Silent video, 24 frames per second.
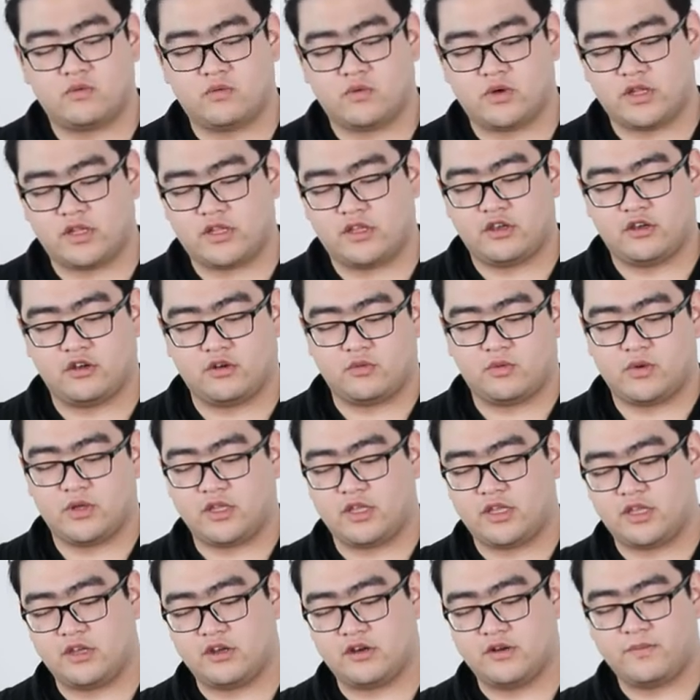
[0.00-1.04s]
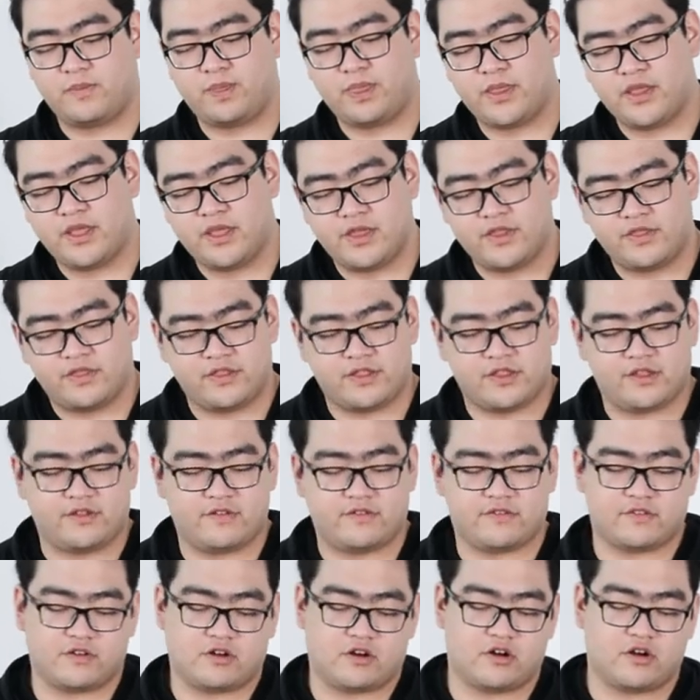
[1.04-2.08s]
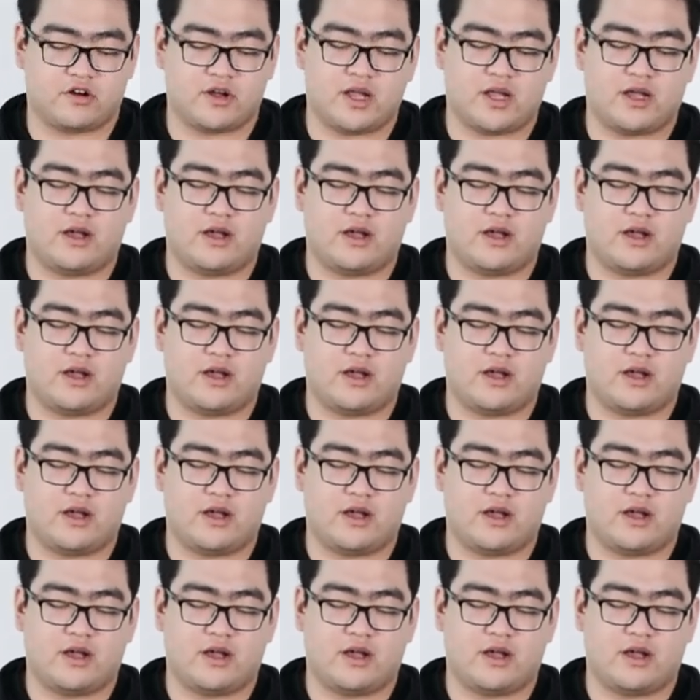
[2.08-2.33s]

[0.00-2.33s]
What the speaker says: One here, one here. These are